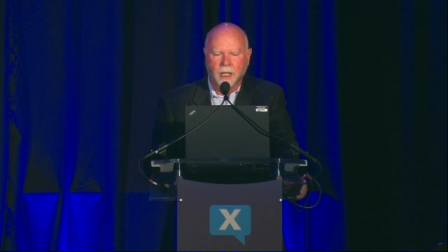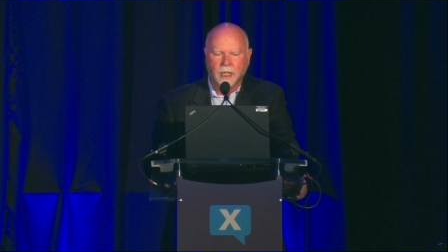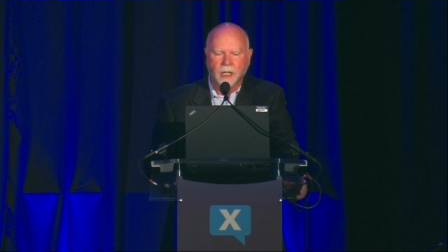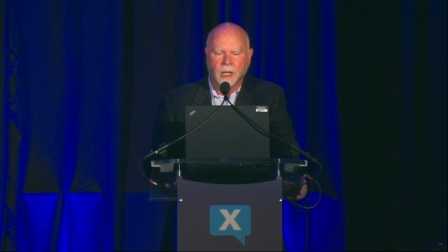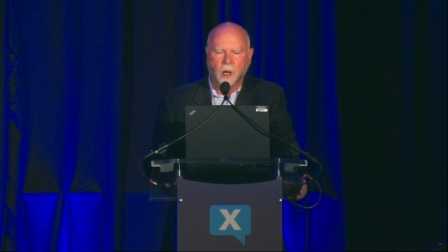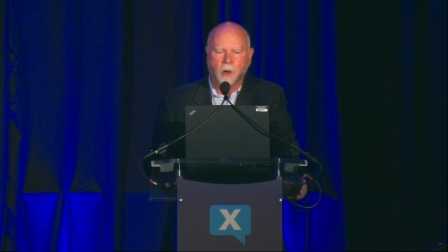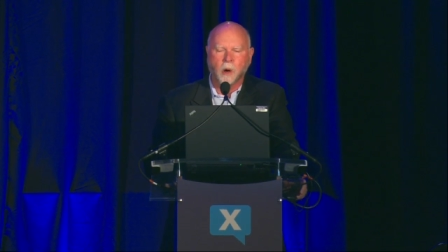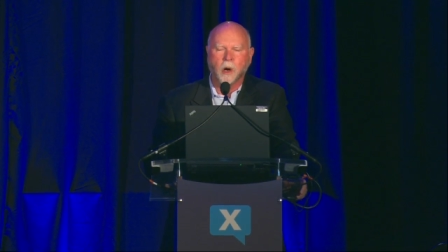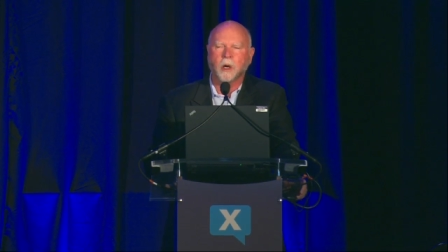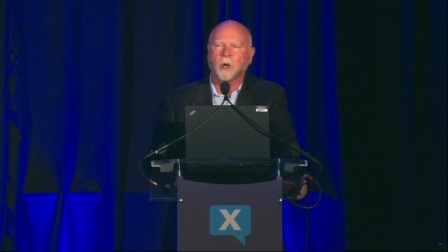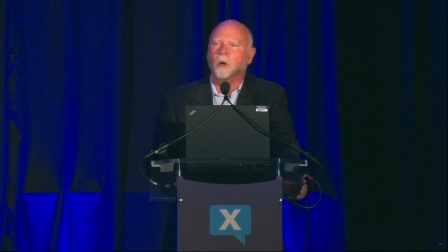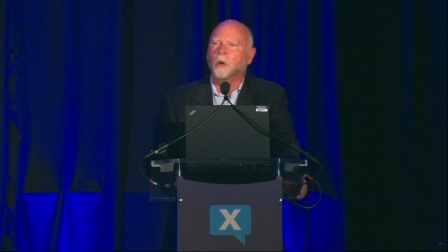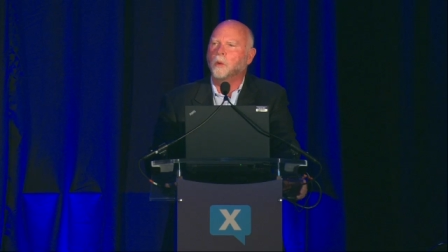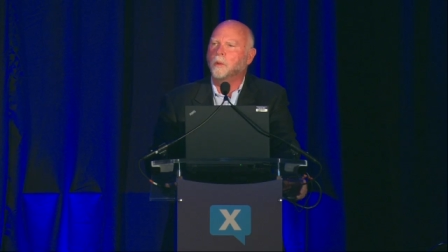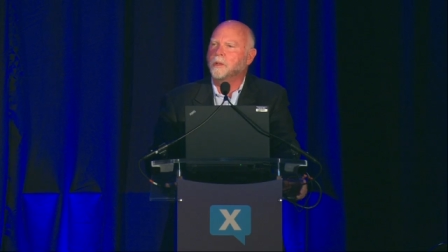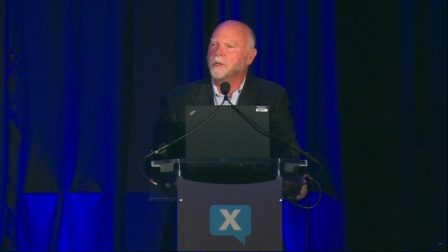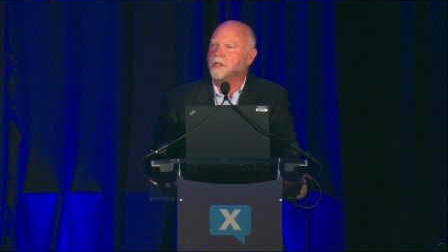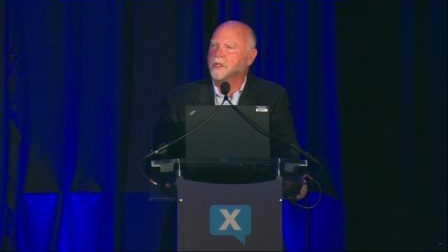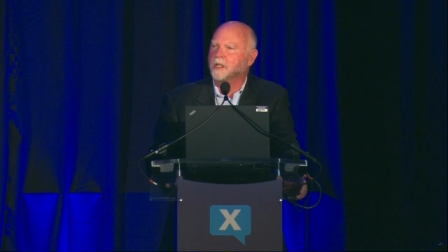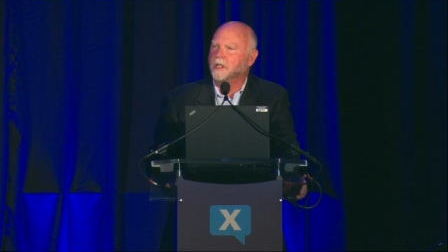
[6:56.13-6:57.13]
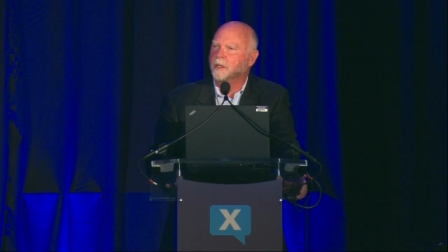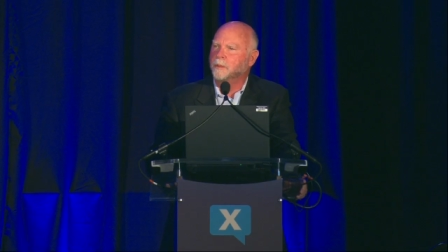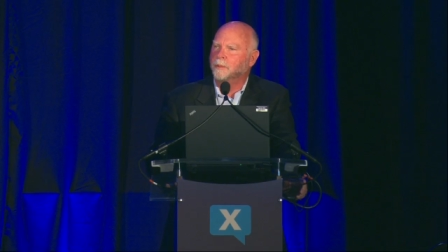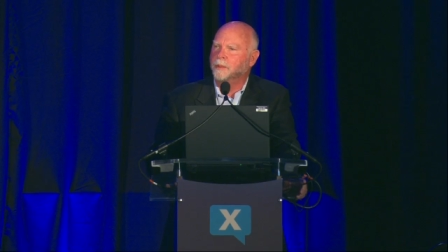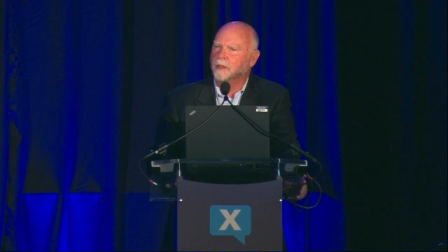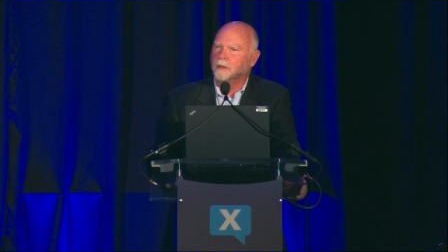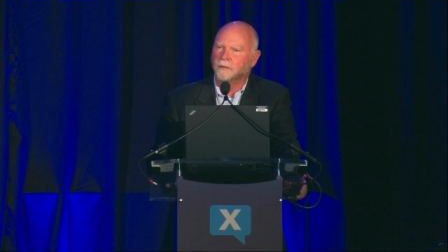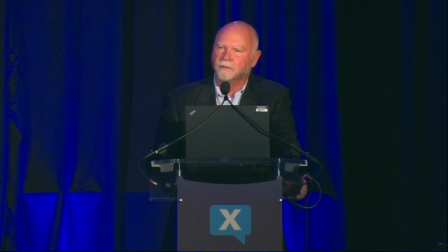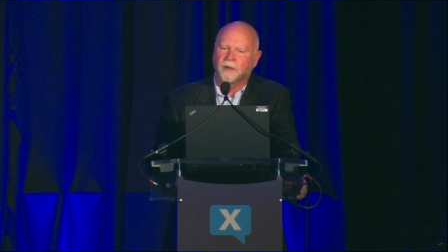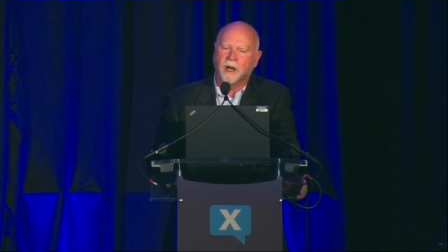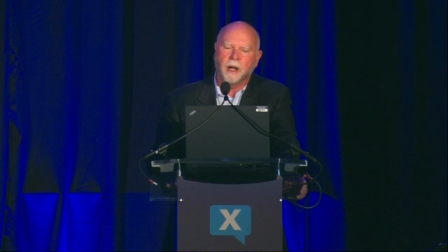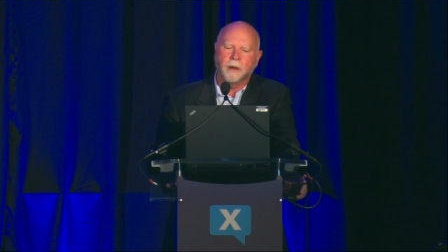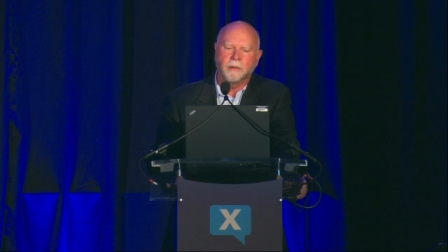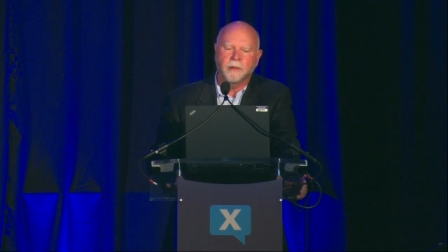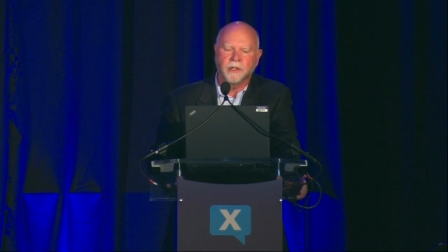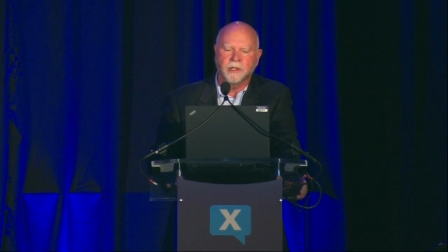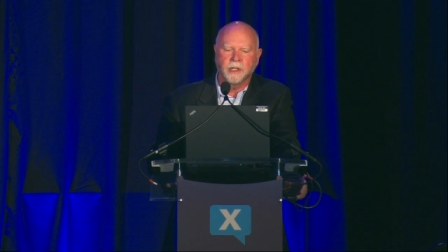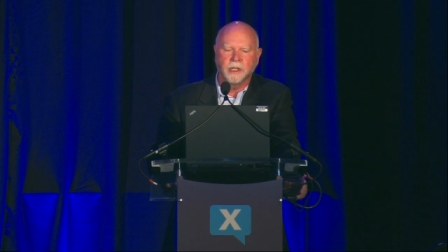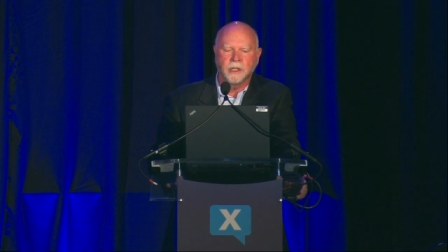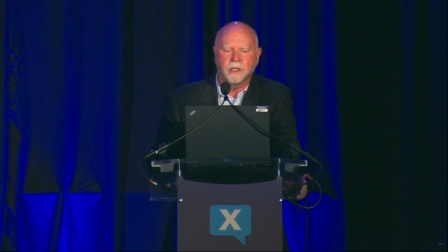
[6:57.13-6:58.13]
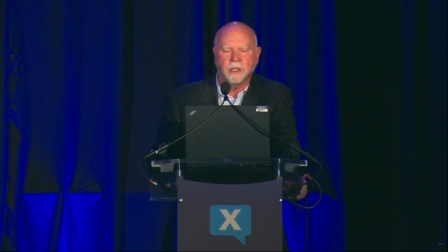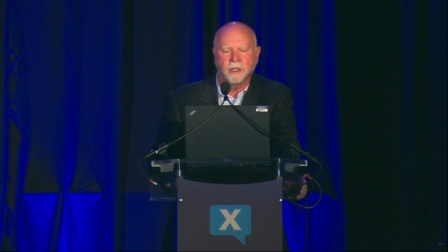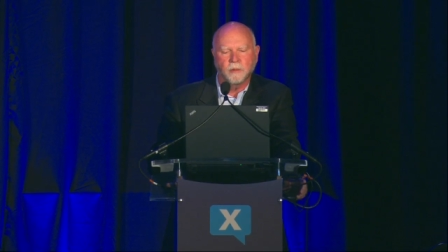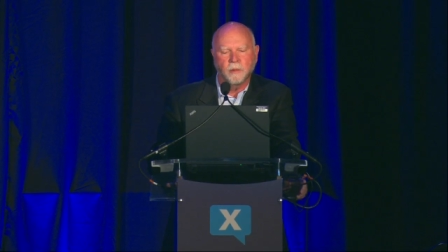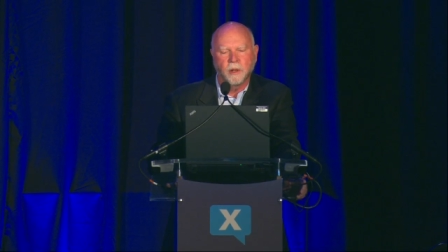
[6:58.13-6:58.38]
Now, our goal wasn't to build viruses.